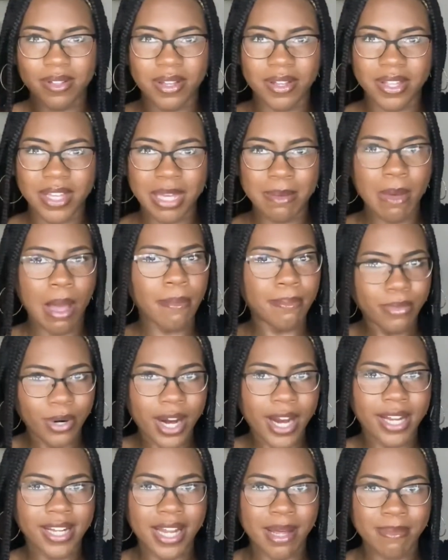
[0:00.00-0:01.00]
In my
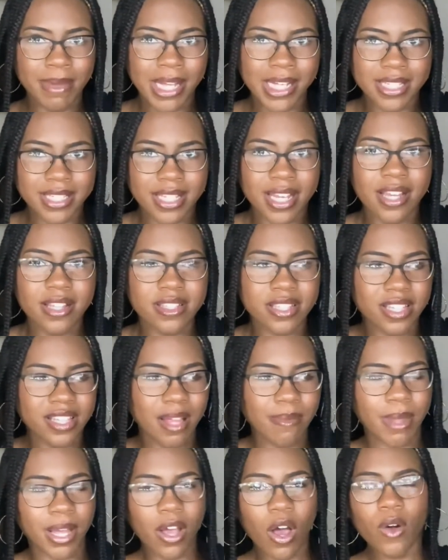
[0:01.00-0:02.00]
brain, that makes sense, because I'm
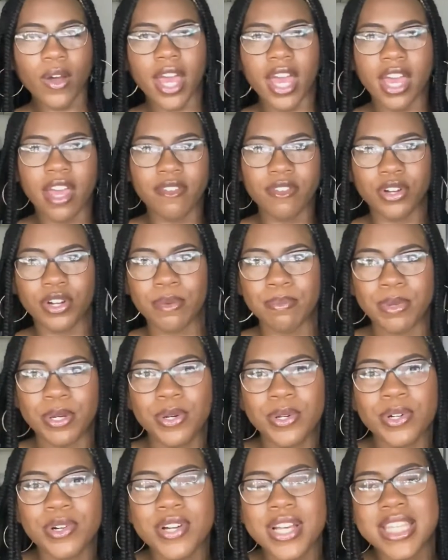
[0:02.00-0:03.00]
like, okay, if your
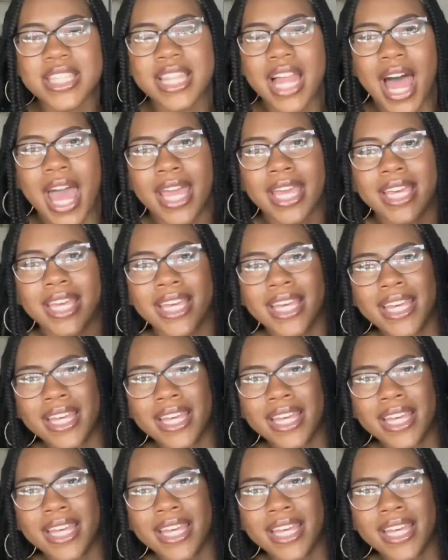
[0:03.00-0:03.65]
computer is like